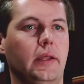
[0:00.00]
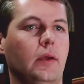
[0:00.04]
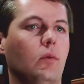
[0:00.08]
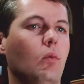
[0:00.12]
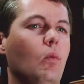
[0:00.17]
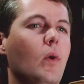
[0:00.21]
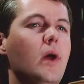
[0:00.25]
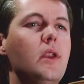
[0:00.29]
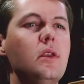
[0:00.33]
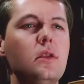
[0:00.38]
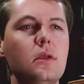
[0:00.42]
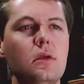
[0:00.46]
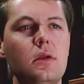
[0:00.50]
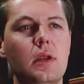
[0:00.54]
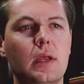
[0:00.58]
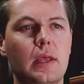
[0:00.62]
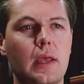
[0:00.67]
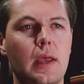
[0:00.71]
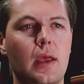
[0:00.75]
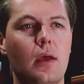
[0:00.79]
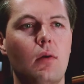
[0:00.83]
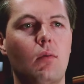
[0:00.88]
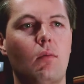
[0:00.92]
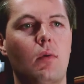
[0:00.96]
Like, when do you
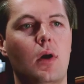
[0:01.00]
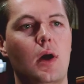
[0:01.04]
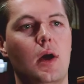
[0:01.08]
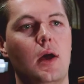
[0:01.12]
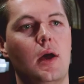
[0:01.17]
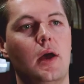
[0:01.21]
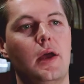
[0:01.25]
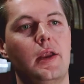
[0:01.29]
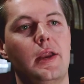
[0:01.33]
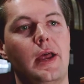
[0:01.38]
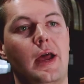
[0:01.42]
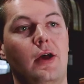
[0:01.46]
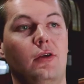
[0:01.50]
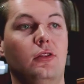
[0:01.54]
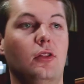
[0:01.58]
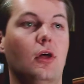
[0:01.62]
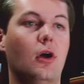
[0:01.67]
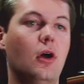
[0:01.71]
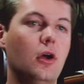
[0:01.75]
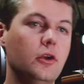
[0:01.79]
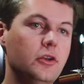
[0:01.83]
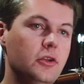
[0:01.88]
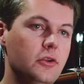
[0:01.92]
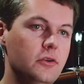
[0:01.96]
decant wine? How
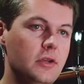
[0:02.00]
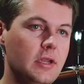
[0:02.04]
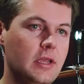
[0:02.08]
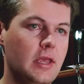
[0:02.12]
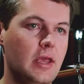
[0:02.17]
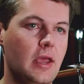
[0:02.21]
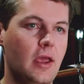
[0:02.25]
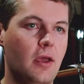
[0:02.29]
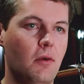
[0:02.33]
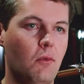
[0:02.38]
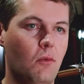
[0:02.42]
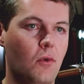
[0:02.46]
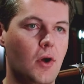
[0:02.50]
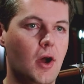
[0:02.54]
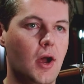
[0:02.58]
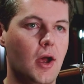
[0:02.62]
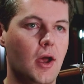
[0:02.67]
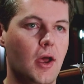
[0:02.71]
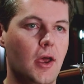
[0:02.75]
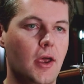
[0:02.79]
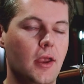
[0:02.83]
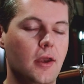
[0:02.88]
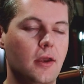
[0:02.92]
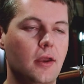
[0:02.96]
long do you decant
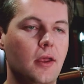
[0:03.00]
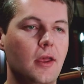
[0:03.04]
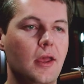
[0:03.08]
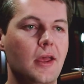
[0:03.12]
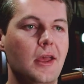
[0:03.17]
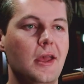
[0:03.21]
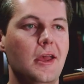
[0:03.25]
wine?